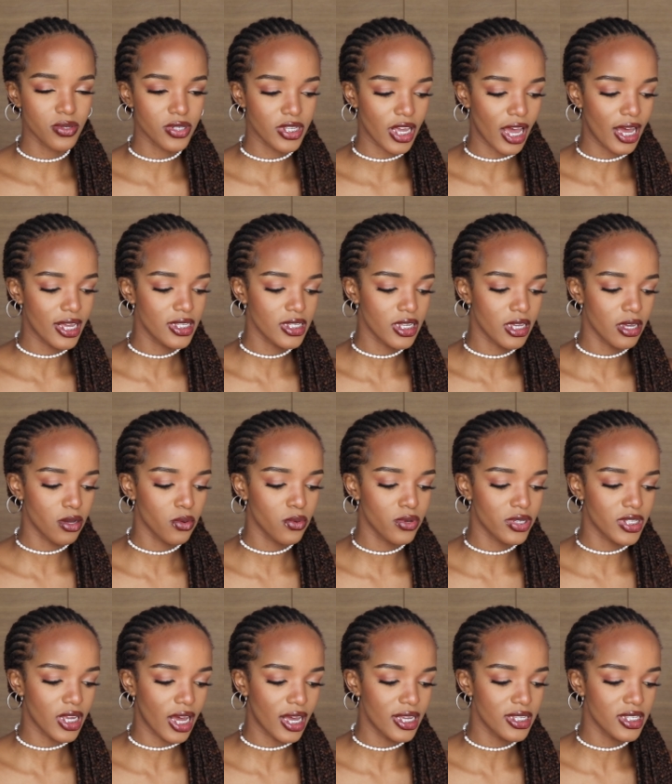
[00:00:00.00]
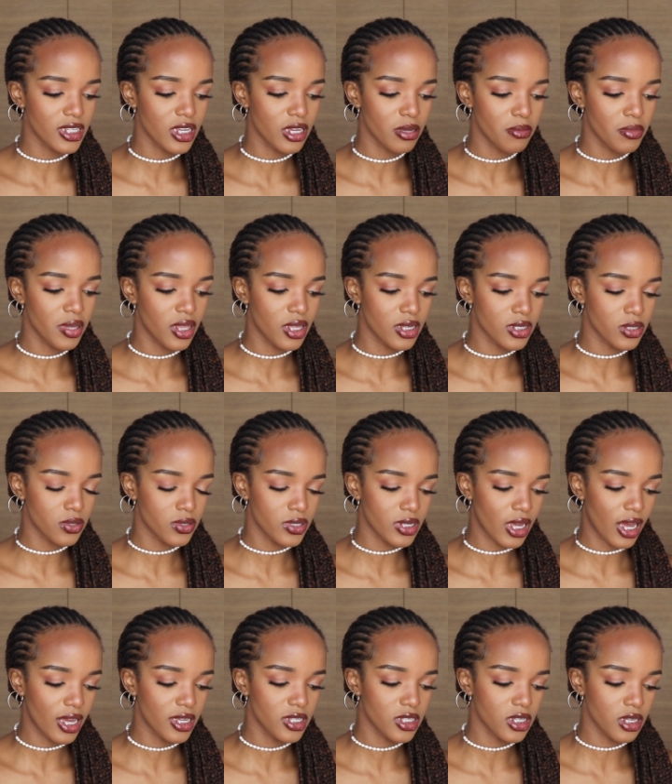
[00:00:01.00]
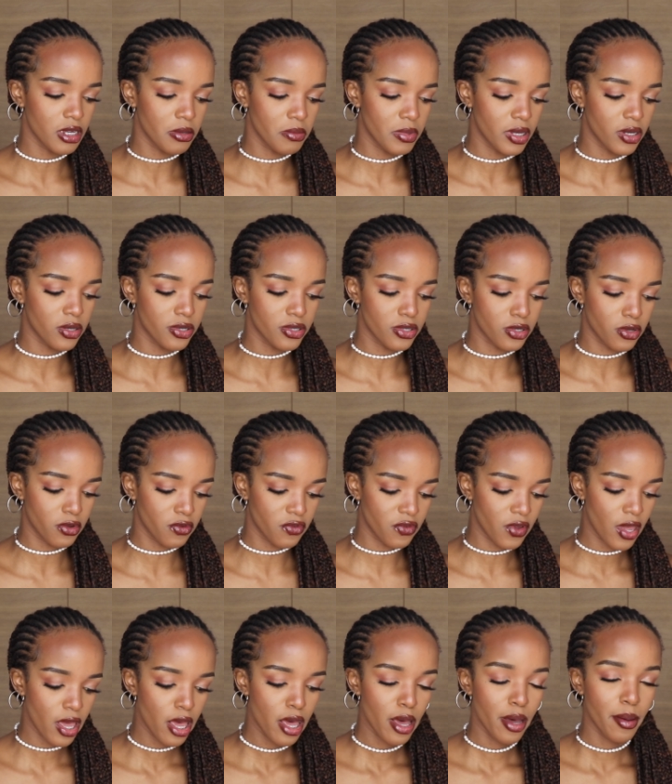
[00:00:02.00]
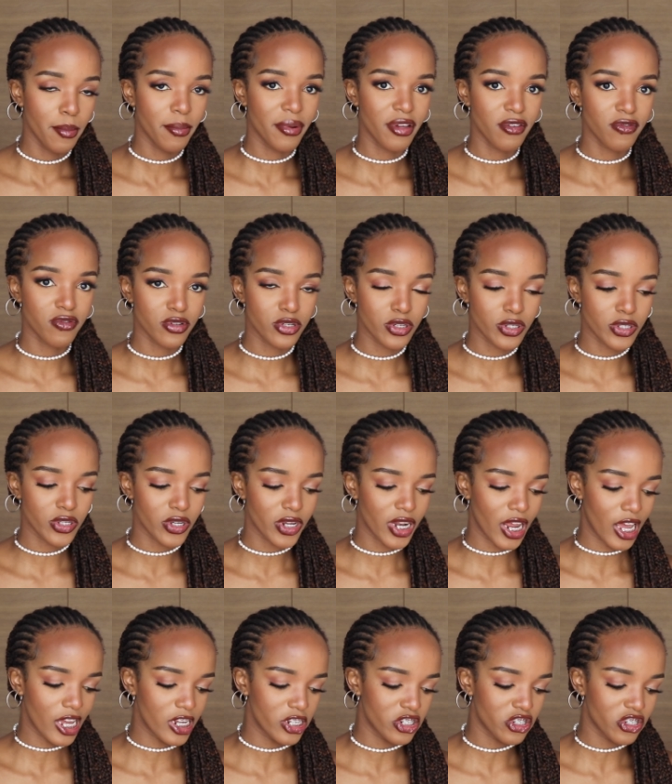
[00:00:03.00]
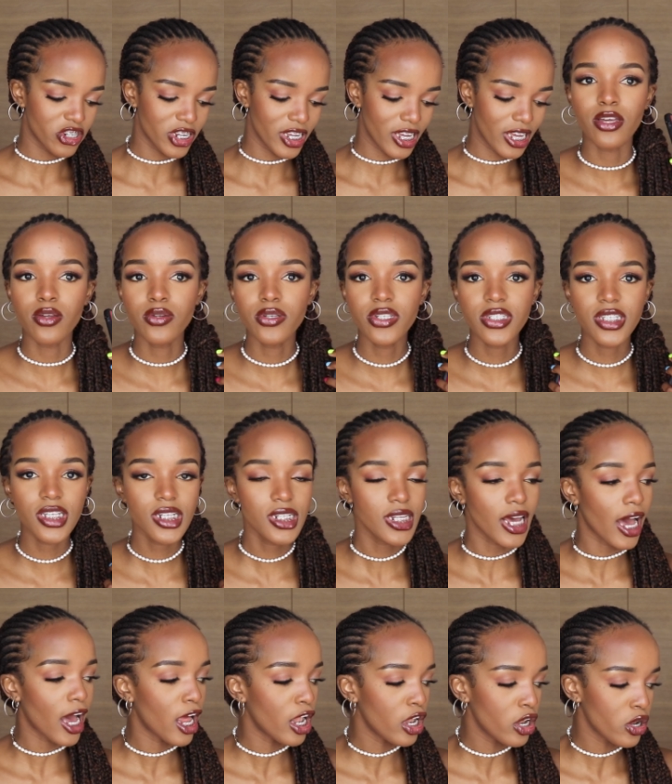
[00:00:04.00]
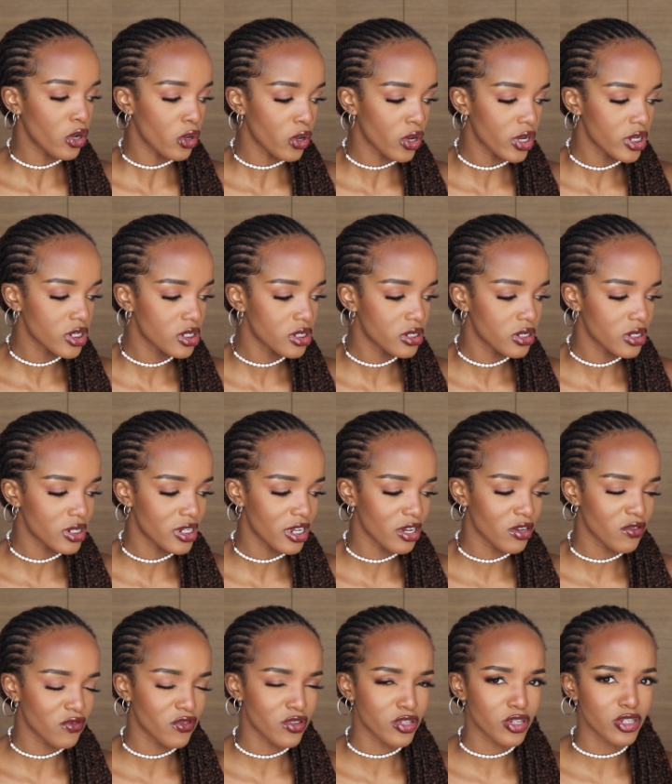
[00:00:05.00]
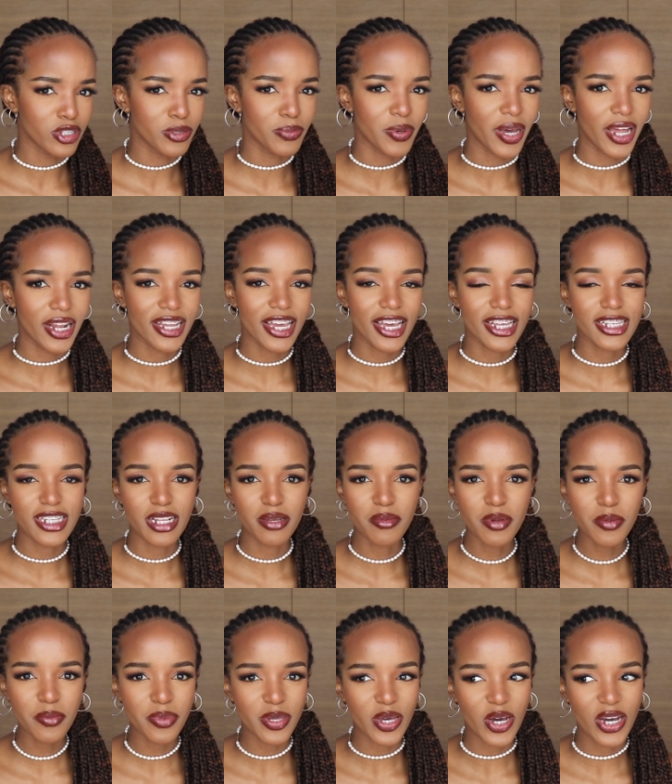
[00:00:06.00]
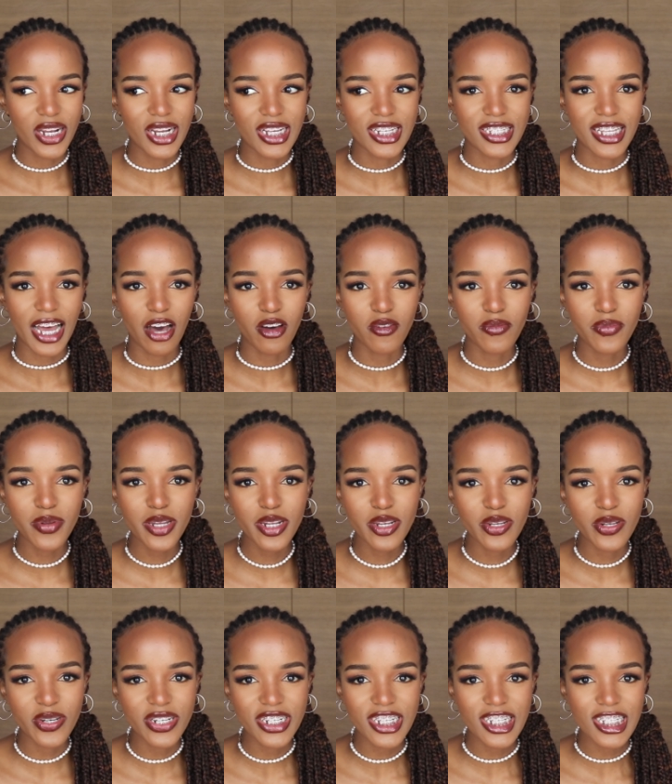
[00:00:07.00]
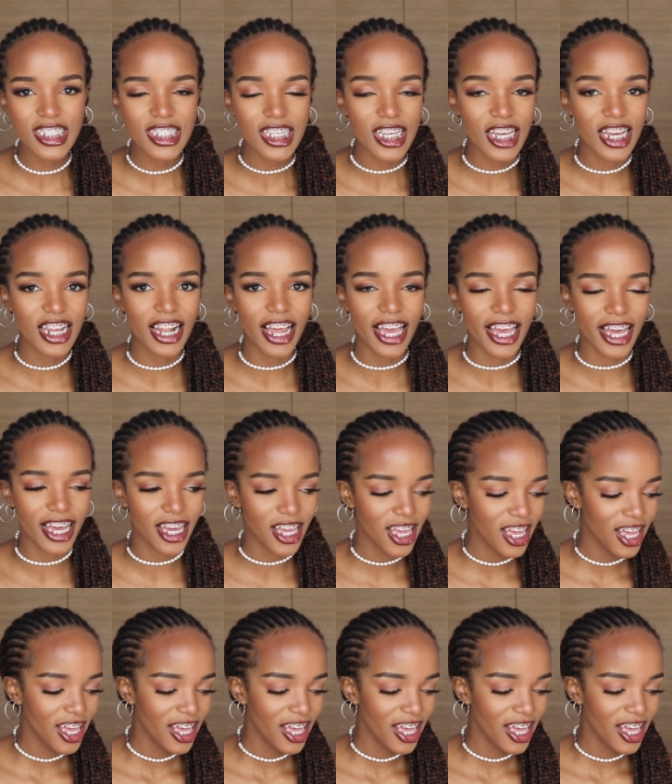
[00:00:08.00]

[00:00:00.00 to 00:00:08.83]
was asking who was asking me this was asking me because of my photos on ig I use it a lot to take photos but guys let me be honest i've been noticing like